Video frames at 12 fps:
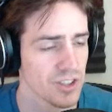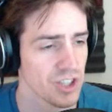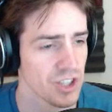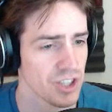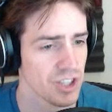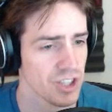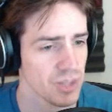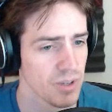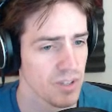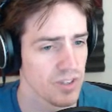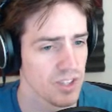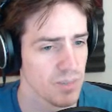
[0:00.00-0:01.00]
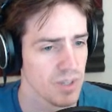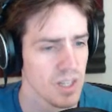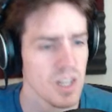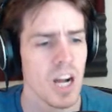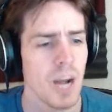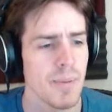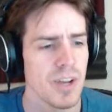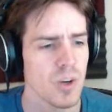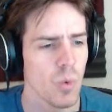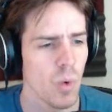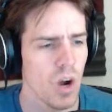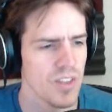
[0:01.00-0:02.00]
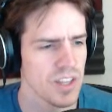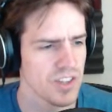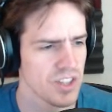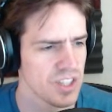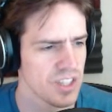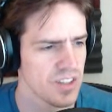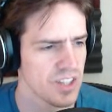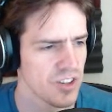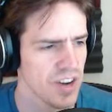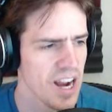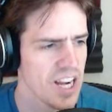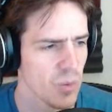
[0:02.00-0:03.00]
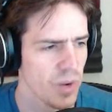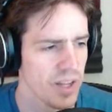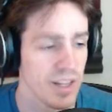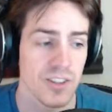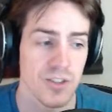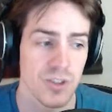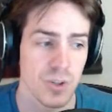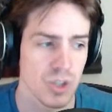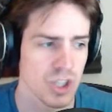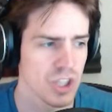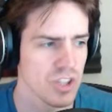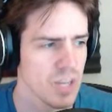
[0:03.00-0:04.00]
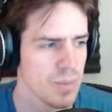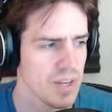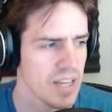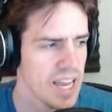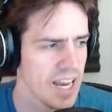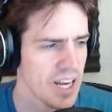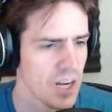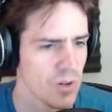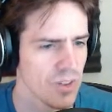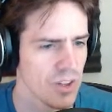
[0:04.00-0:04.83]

a little judgy on your part, Sam. I mean, why are they sitting in here anyway? That's true. Shouldn't they be hanging